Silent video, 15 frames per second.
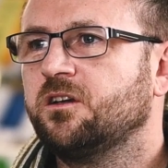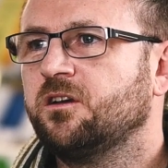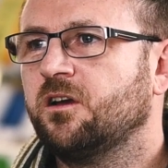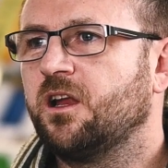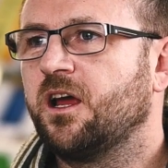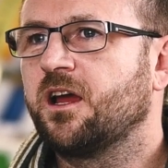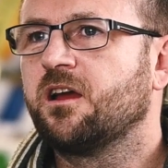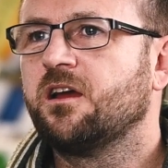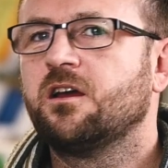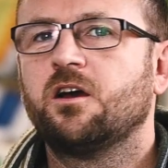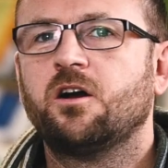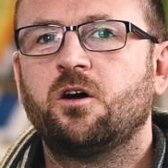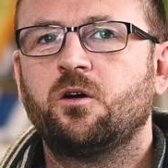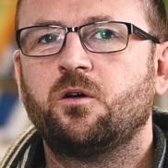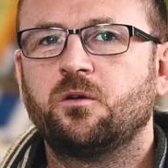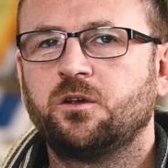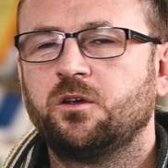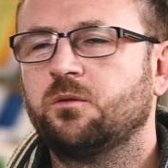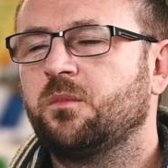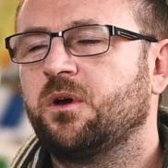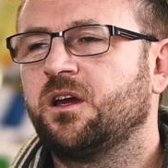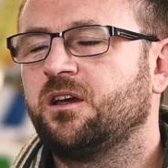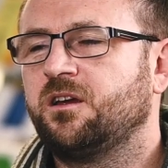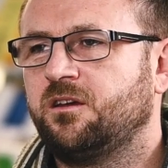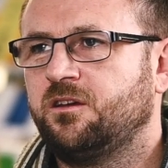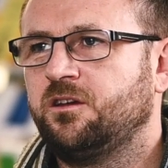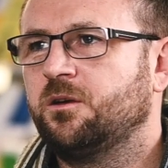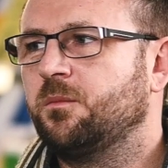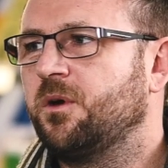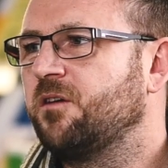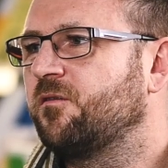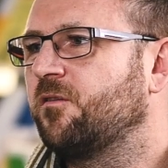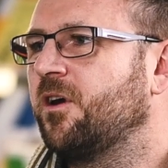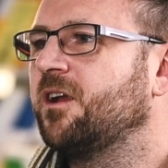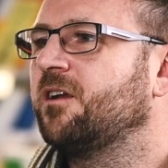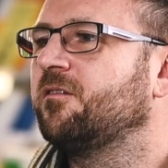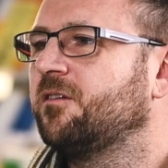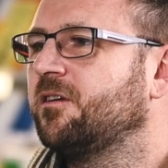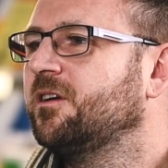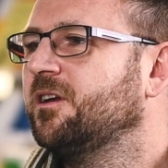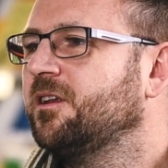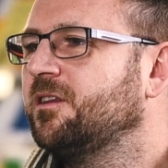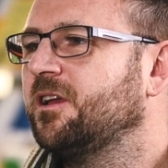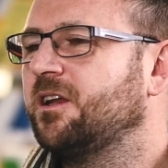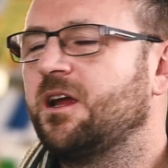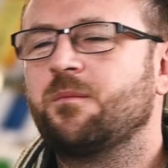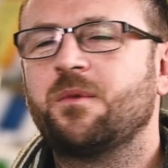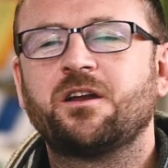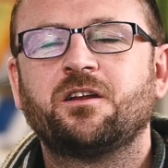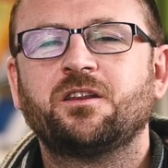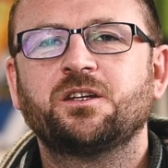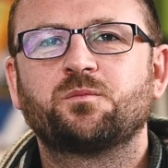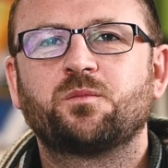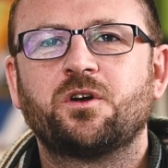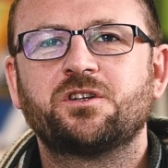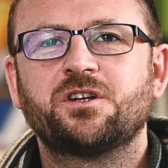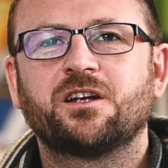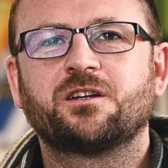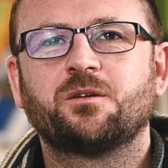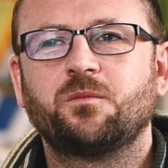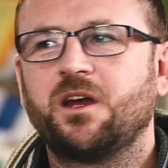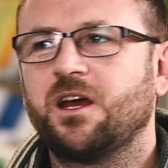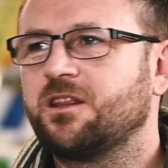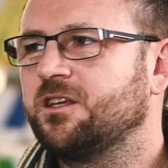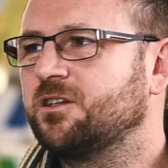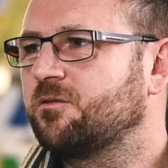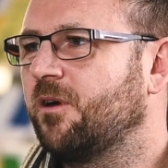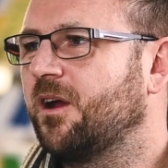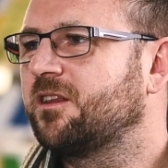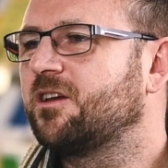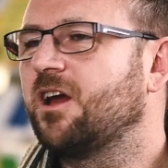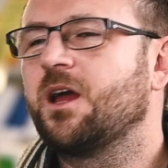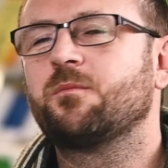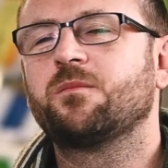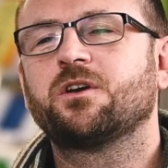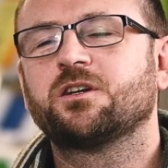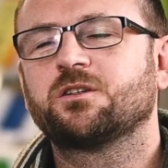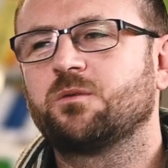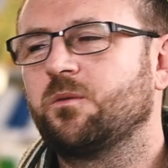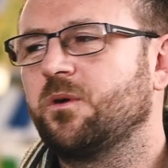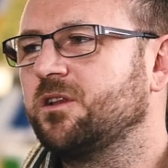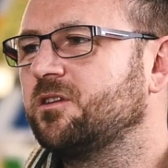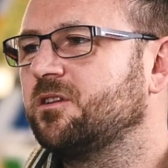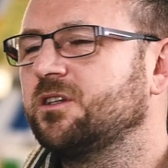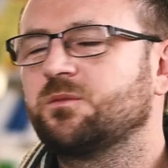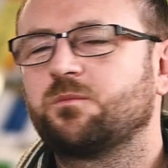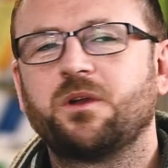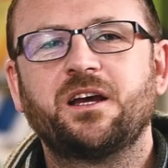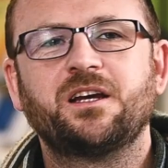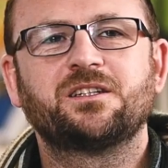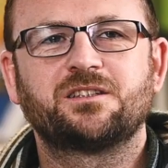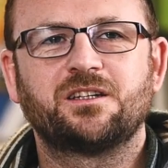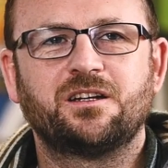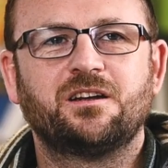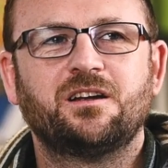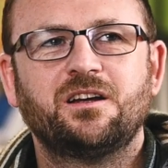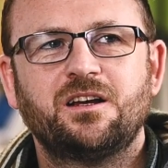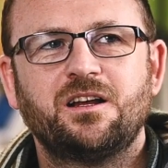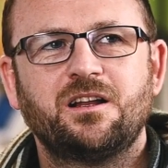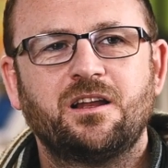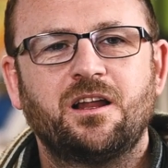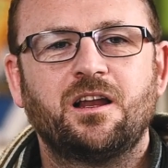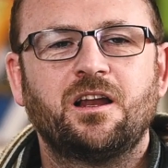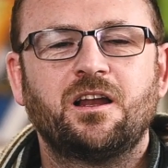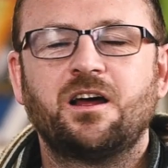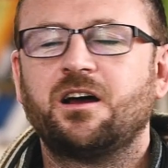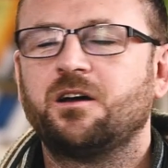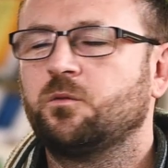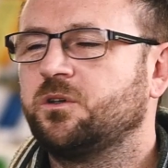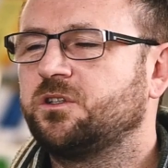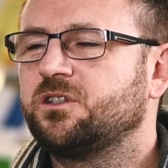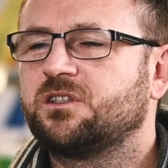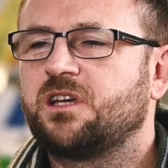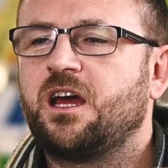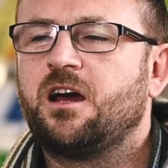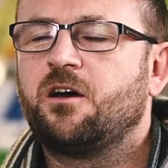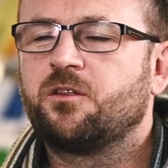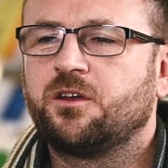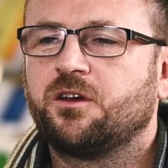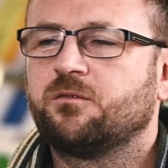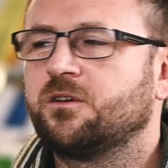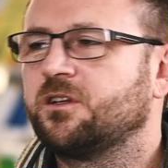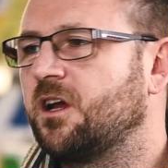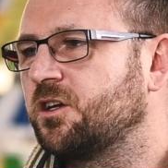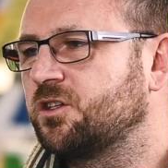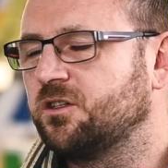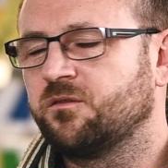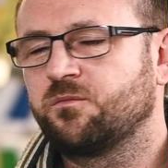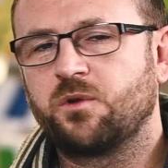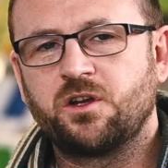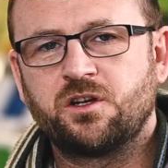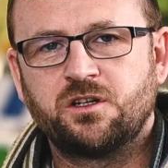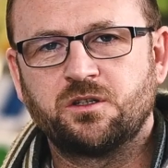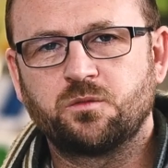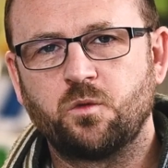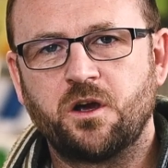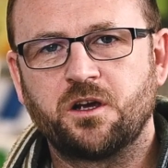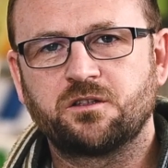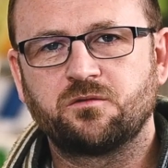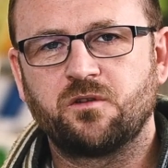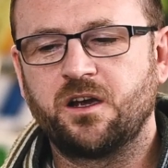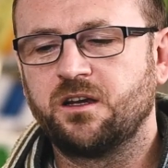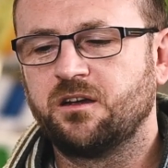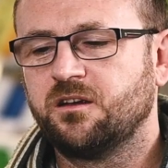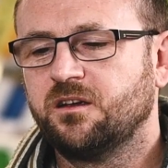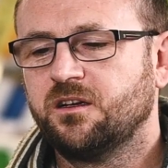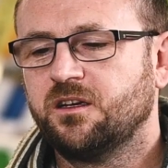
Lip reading: You're like, oh, you're my friend that I met on this project, and we had this great time because mm-hmm. we went to this place and la la la, which is how the reduction of prejudice works, right?